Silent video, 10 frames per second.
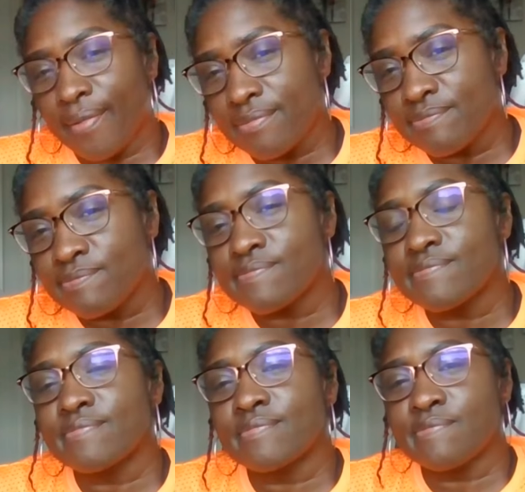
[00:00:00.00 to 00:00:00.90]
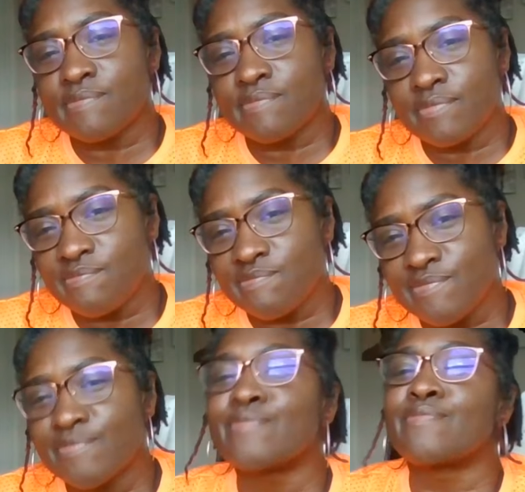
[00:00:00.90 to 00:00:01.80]
what I'm saying it's going through the family,
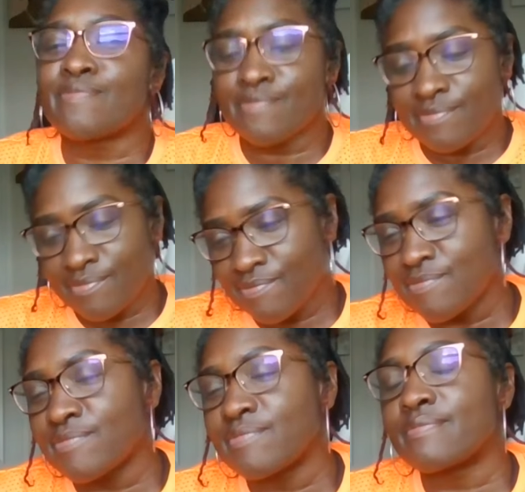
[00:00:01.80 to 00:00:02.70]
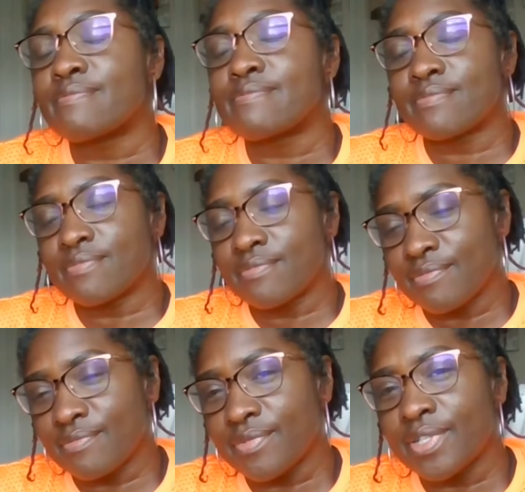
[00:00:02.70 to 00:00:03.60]
your in-laws and whoever
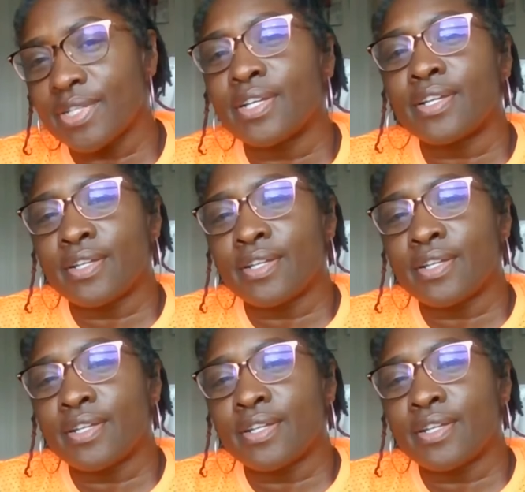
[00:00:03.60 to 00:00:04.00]
that you're